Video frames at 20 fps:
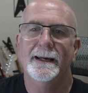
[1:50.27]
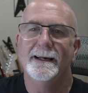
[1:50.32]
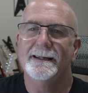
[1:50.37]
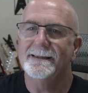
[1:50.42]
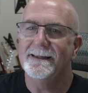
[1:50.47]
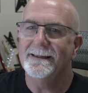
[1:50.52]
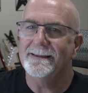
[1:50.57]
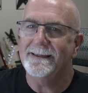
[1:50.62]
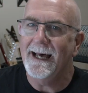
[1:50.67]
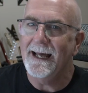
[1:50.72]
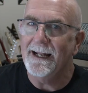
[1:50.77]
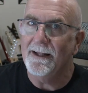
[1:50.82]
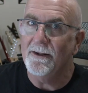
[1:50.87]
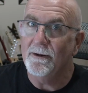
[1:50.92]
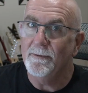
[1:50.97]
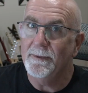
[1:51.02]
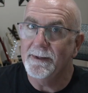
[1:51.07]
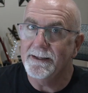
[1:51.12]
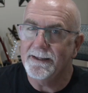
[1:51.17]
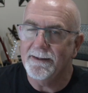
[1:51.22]
So let's add a
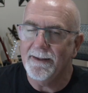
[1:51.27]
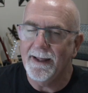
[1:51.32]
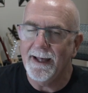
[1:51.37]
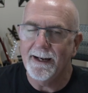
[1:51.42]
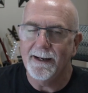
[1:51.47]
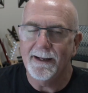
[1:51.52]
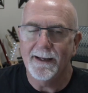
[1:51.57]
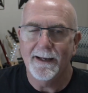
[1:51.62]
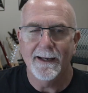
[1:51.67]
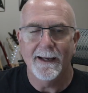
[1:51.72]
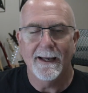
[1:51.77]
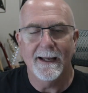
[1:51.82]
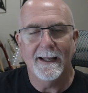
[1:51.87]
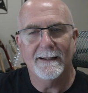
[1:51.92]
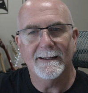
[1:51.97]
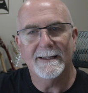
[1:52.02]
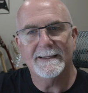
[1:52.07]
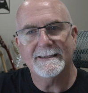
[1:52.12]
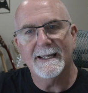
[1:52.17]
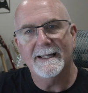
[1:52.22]
little bit to that.
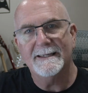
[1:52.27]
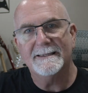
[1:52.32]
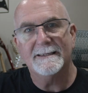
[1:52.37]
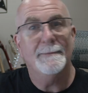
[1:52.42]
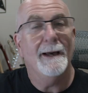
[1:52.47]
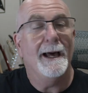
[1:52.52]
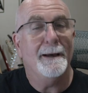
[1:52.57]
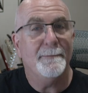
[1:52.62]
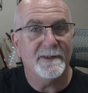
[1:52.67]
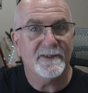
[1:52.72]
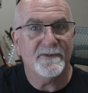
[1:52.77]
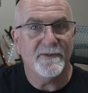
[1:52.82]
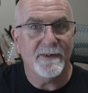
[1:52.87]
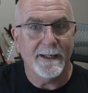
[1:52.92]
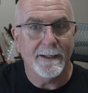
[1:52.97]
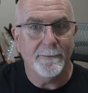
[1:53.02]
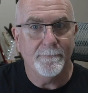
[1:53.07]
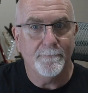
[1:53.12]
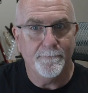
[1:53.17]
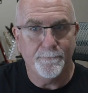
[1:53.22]
Let's add some
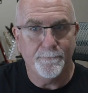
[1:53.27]
atmosphere.